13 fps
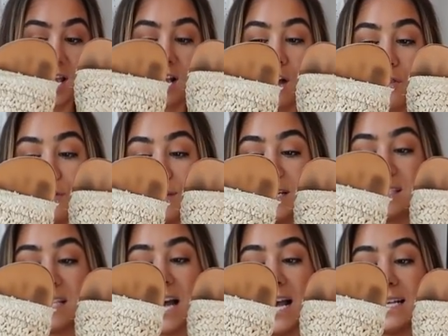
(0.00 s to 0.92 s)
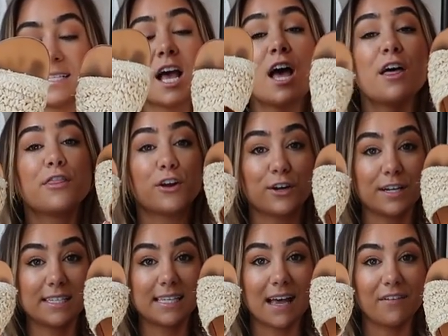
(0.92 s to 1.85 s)
I got them in a size
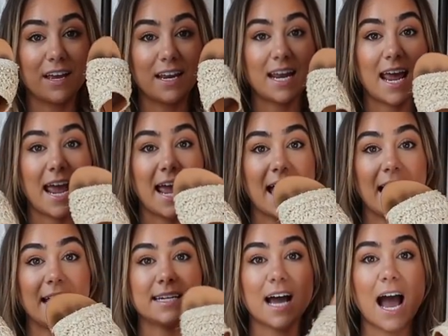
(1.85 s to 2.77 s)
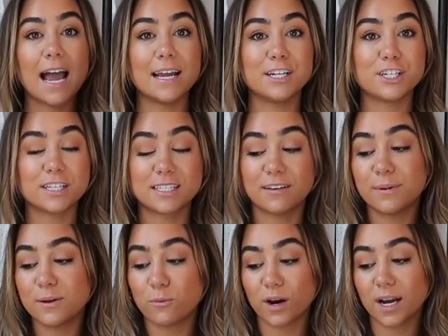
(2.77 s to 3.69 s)
thirty-seven, and I just have
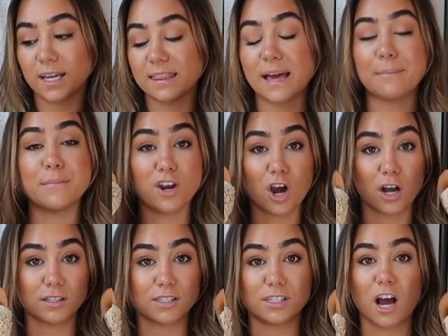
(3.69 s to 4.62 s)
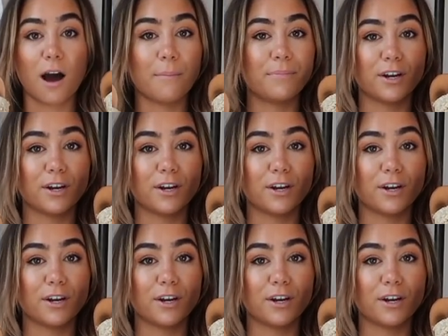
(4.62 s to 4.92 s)
been wearing them nonstop.